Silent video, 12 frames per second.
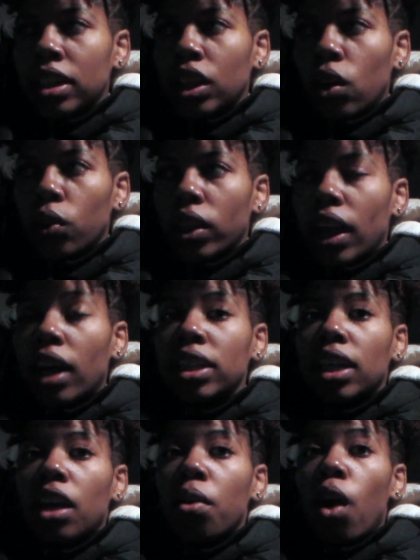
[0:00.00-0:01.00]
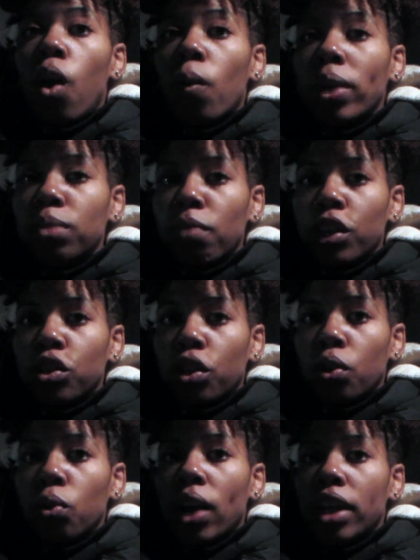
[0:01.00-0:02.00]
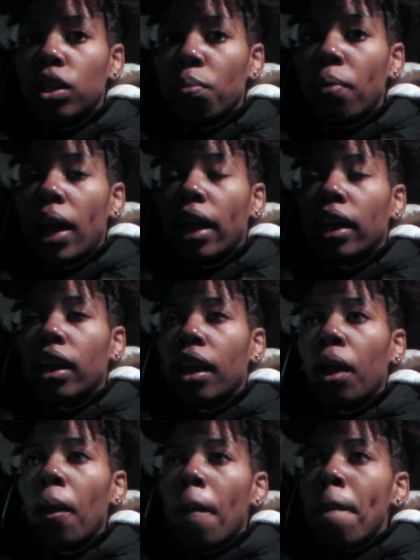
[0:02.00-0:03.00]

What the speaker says: So like I said, always make sure you guys are packing